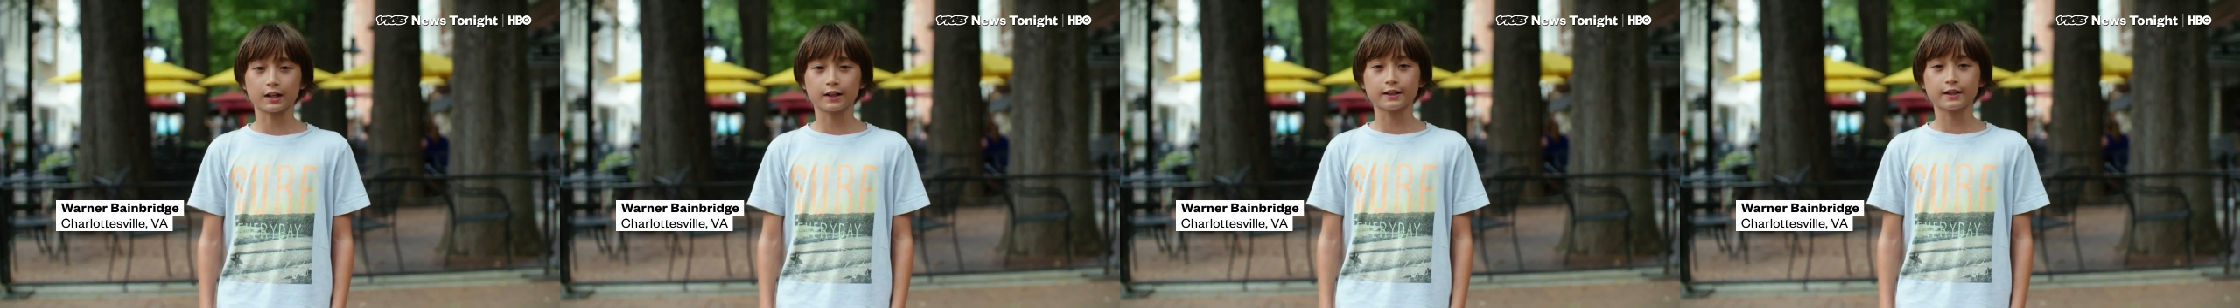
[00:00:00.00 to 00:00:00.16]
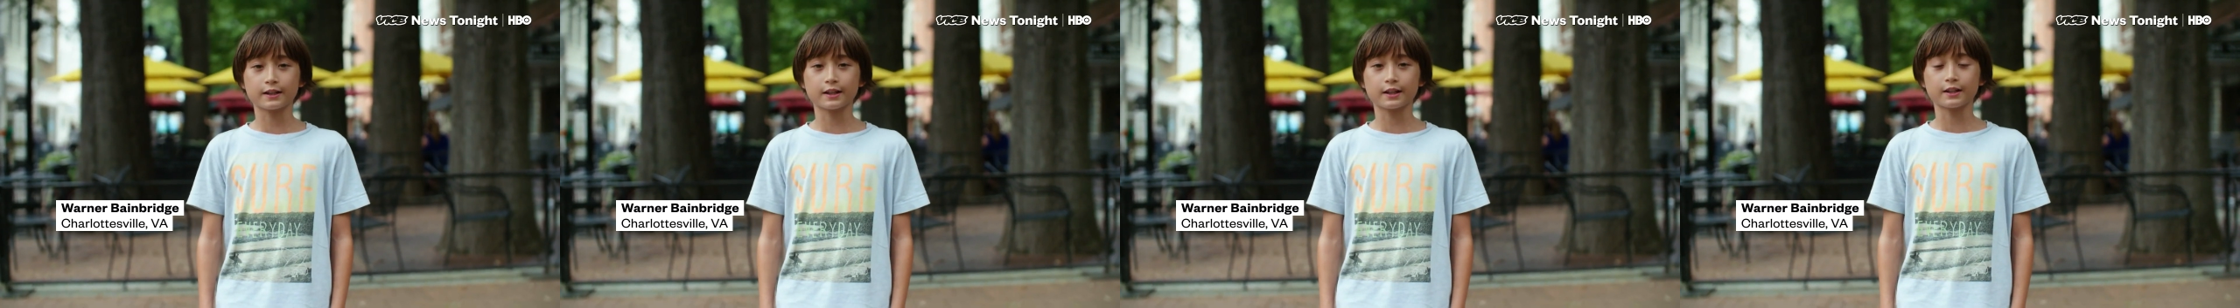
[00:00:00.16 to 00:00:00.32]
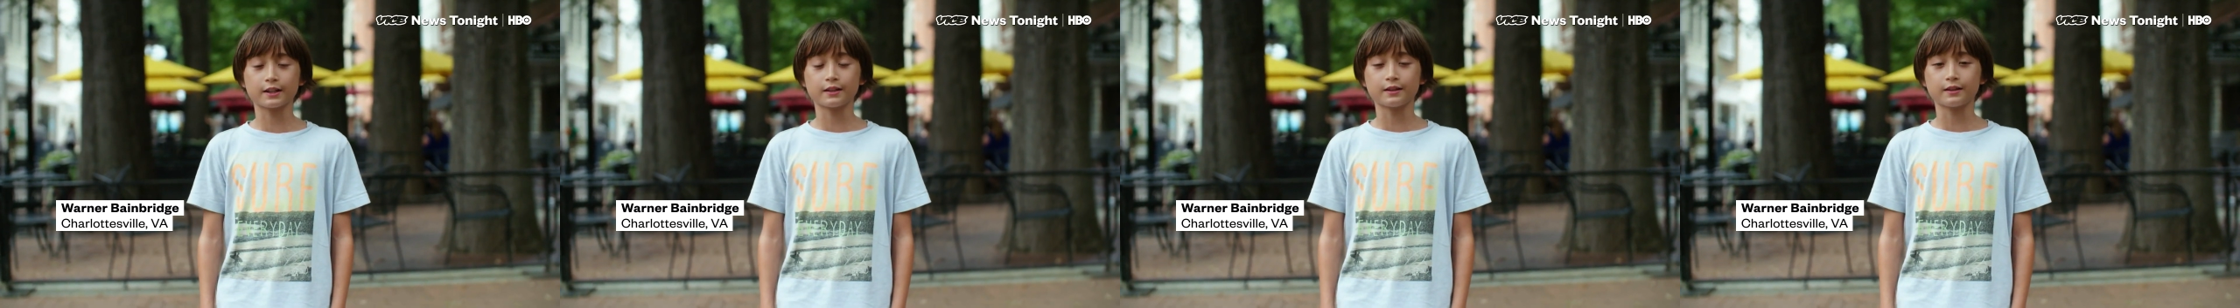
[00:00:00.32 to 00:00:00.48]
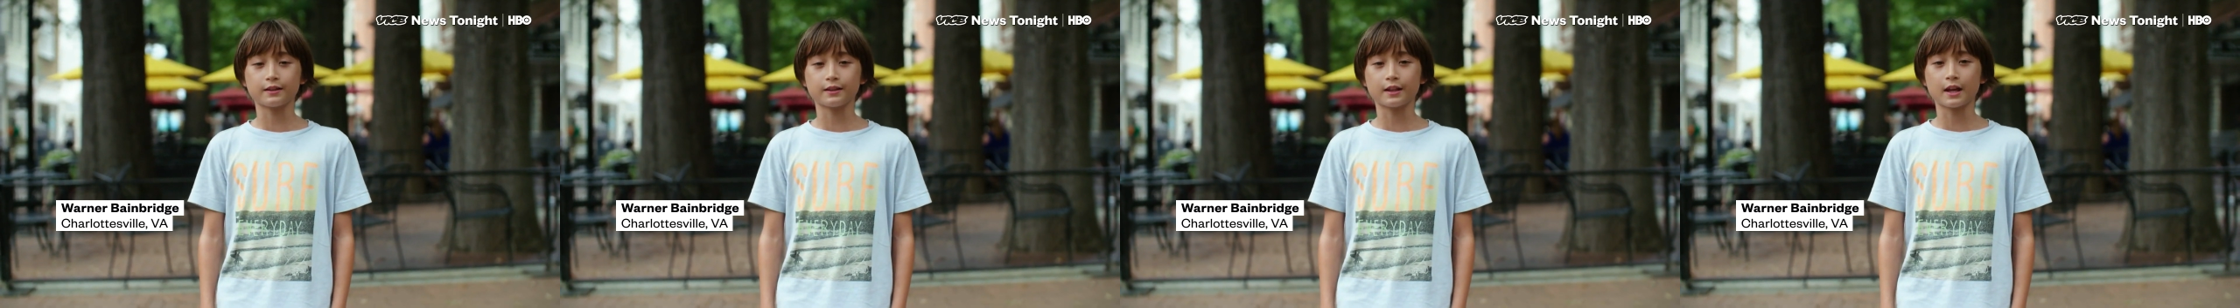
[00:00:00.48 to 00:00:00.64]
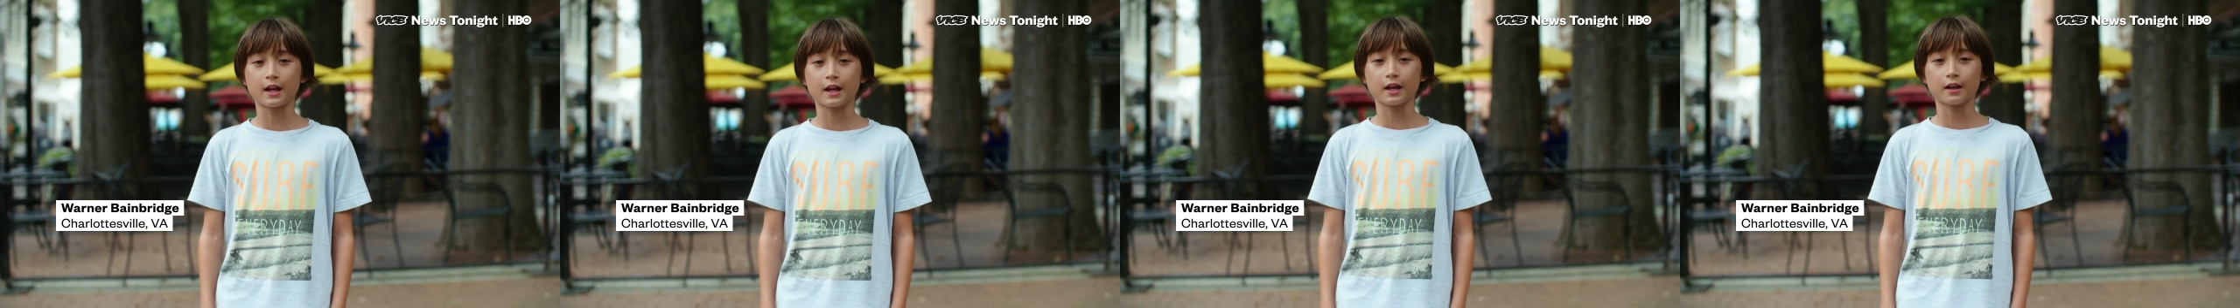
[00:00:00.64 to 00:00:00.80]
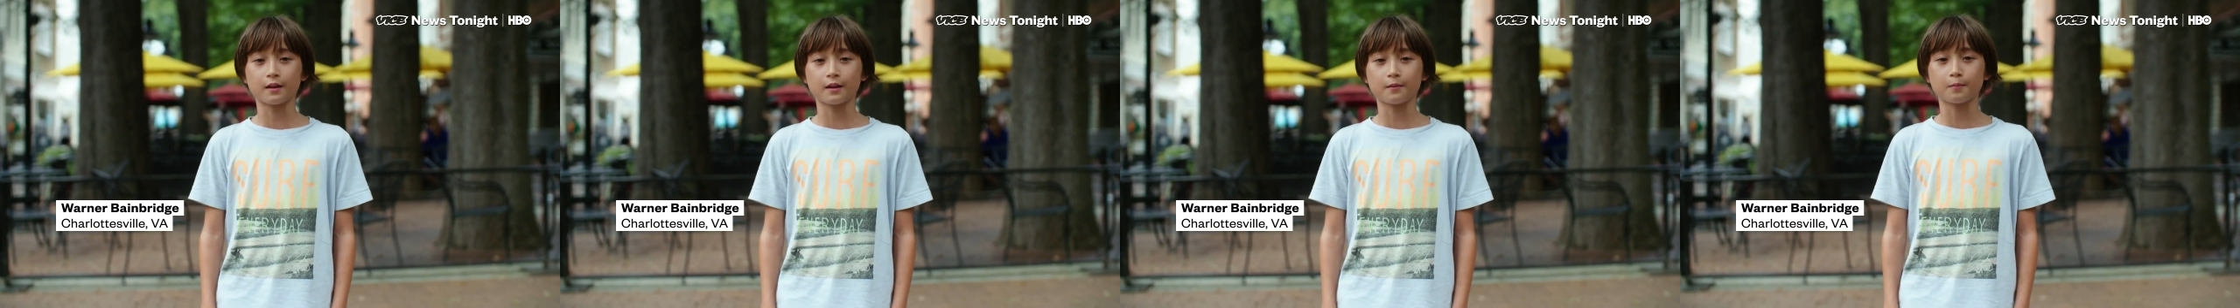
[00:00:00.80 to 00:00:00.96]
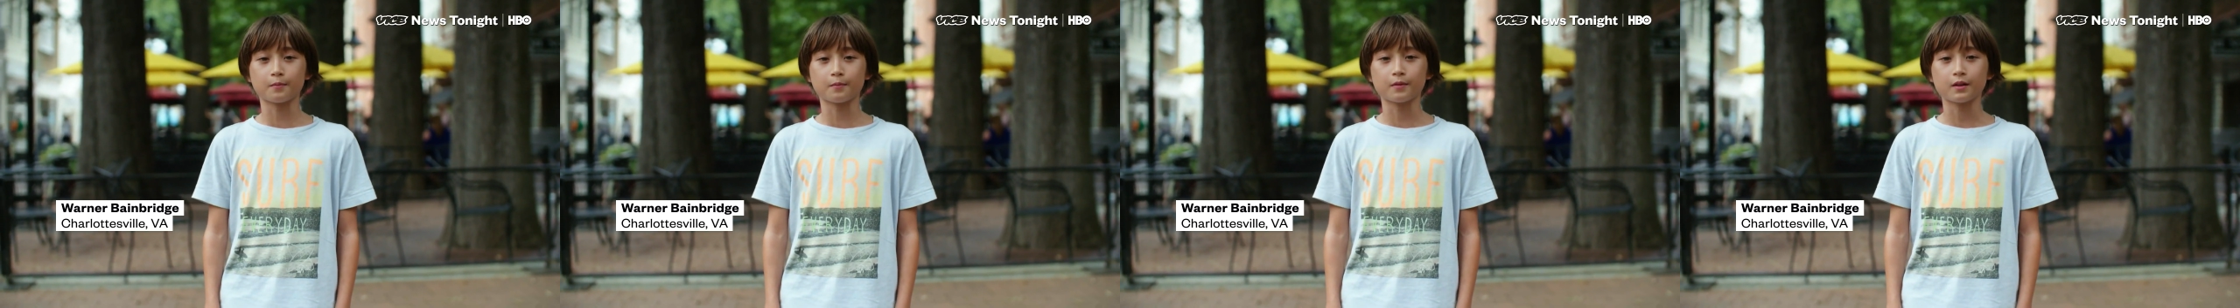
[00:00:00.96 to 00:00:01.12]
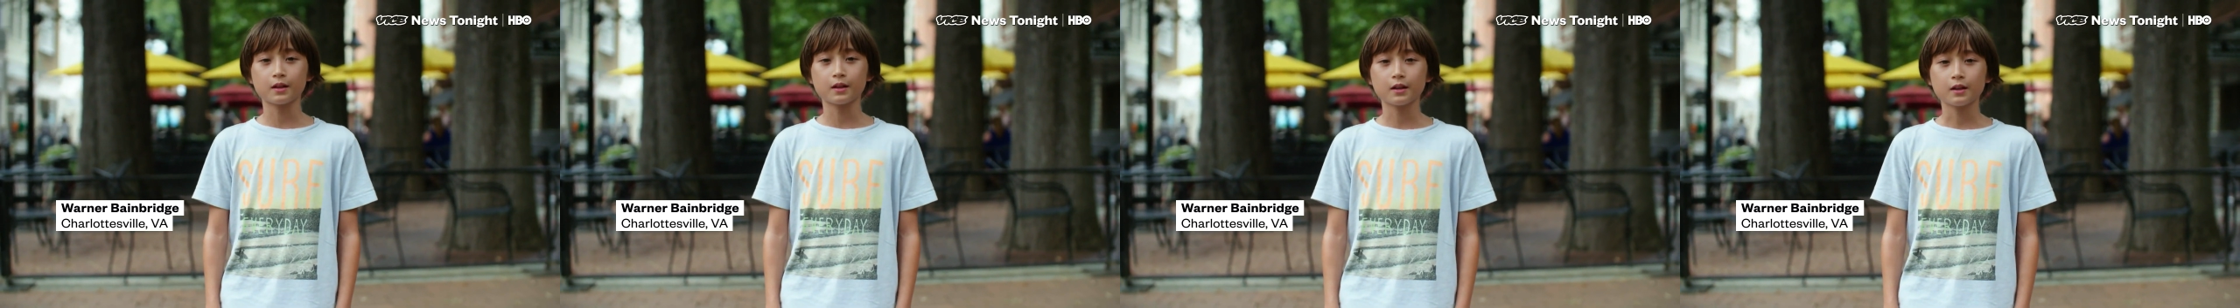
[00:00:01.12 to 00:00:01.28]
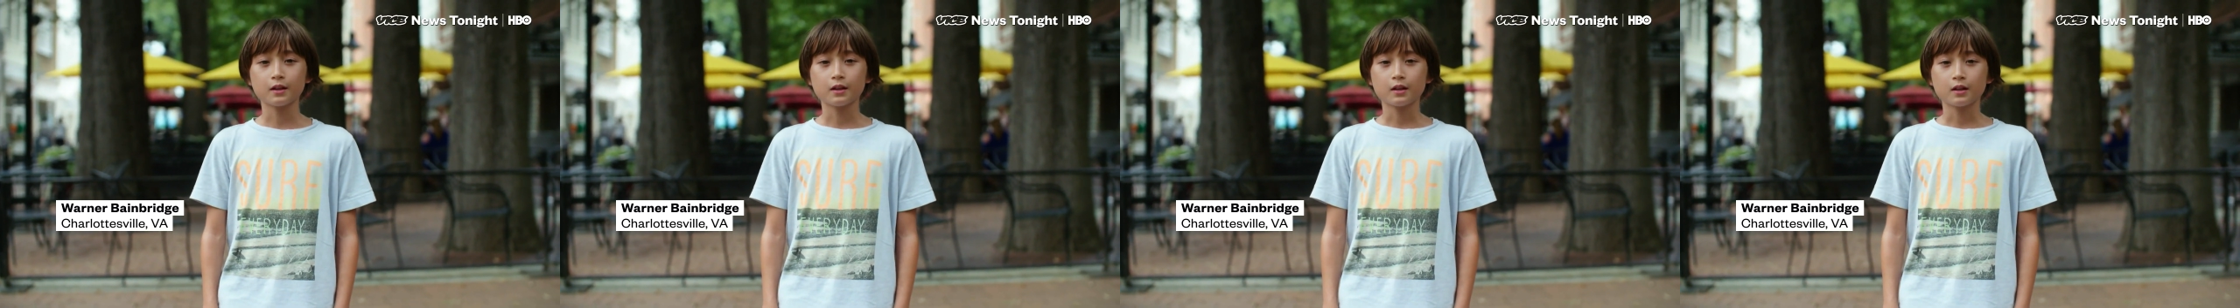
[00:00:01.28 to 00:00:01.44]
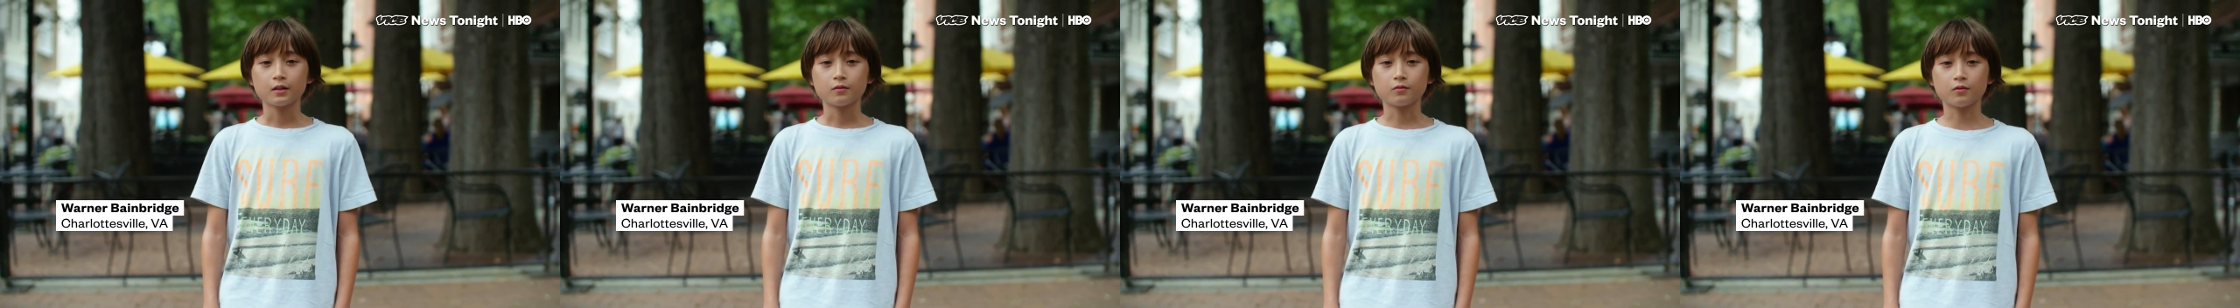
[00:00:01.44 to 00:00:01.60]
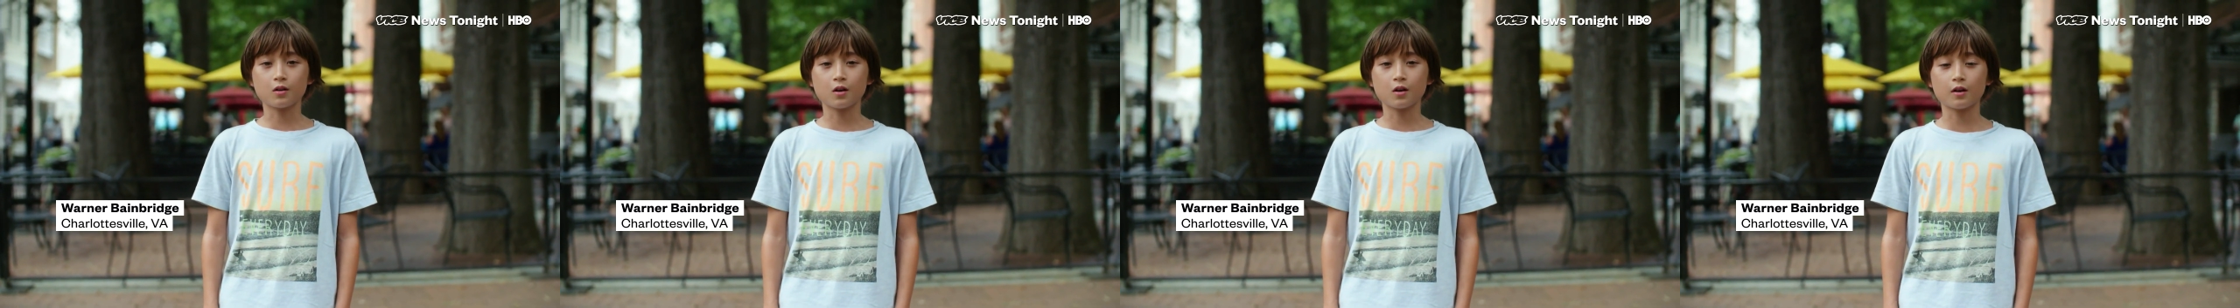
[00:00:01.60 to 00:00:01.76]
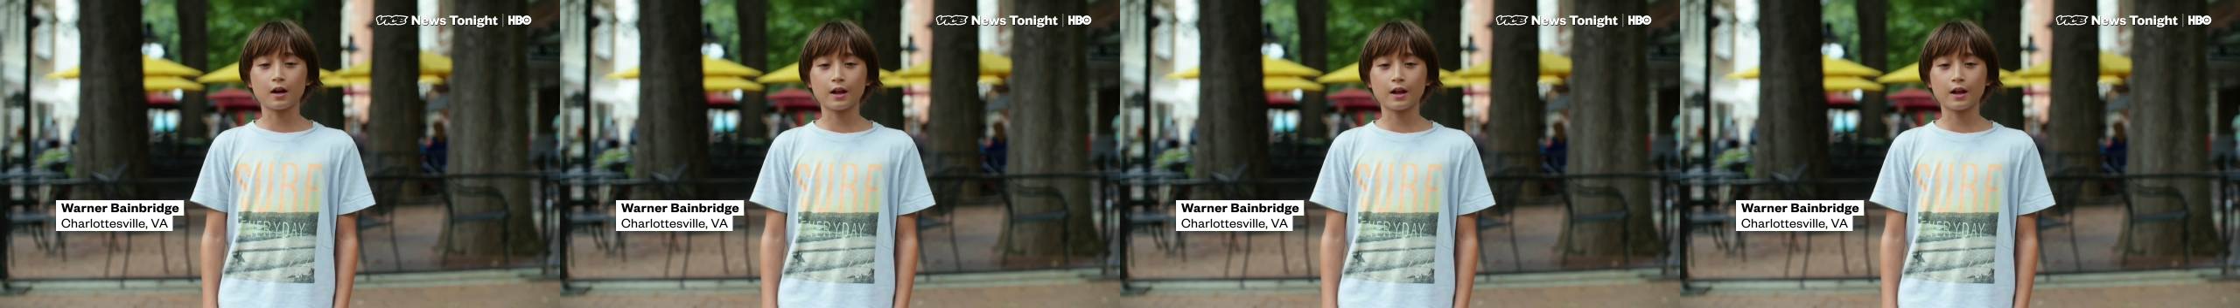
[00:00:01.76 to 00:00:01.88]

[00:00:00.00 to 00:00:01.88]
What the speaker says: A kid named, well,